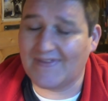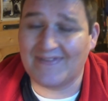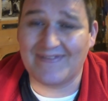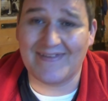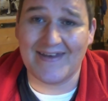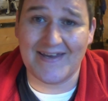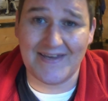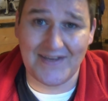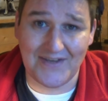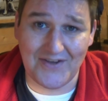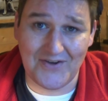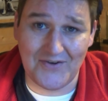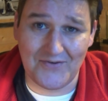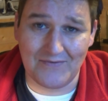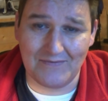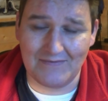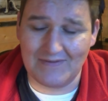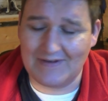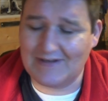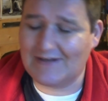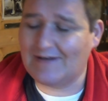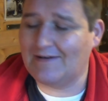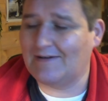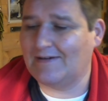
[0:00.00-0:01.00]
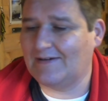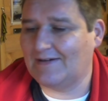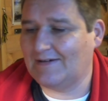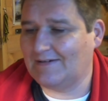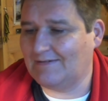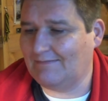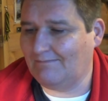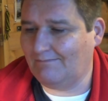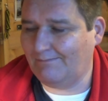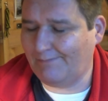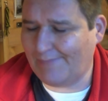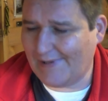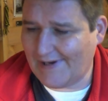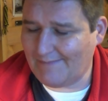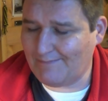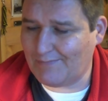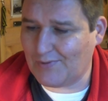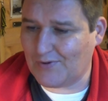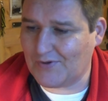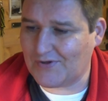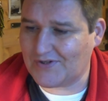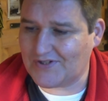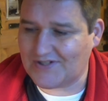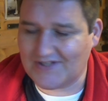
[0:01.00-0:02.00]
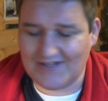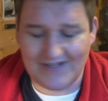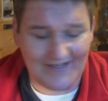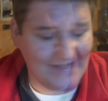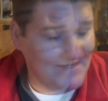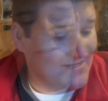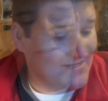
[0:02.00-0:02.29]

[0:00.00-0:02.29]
Thank you. Damn pots.